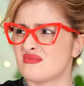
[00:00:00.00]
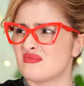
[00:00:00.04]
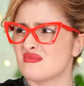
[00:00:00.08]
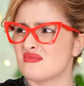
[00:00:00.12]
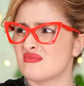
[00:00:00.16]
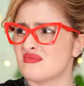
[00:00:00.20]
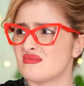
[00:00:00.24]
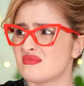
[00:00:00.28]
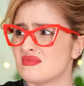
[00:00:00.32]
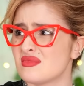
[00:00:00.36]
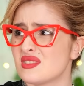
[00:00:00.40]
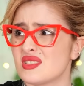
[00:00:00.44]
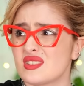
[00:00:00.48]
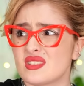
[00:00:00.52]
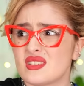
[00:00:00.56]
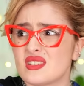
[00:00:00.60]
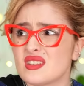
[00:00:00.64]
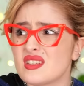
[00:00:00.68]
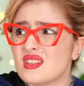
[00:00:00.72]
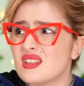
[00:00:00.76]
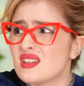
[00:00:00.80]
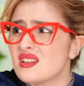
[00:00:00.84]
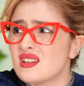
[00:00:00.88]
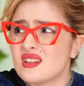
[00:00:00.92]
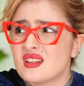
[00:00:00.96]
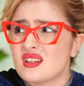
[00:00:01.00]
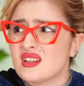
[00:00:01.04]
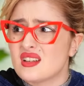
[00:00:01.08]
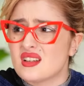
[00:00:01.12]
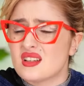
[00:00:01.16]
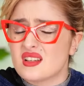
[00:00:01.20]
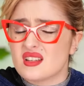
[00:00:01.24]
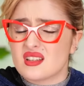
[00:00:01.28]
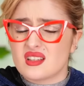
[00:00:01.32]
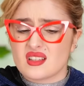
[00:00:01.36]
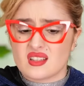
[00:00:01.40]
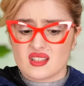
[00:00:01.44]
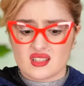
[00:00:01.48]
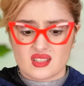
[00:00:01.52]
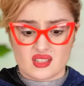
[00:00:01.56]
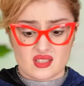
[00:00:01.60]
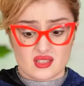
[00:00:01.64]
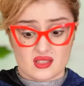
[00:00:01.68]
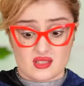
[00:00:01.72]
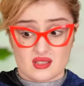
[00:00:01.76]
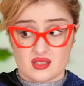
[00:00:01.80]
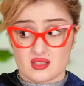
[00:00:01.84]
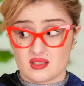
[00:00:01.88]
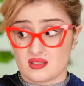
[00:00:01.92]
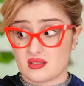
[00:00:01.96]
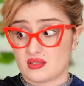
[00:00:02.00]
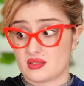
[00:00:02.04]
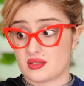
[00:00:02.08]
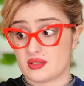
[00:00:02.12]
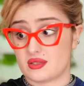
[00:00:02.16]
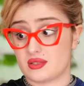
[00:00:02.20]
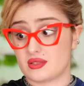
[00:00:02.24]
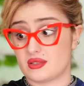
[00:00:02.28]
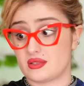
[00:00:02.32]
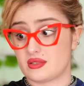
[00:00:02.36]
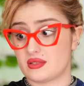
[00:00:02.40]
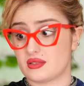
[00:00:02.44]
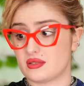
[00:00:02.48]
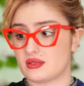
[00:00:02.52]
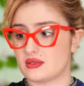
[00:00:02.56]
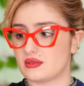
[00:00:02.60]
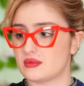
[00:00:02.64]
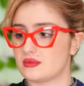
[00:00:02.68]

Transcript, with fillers: Yeah. So you used up all my toilet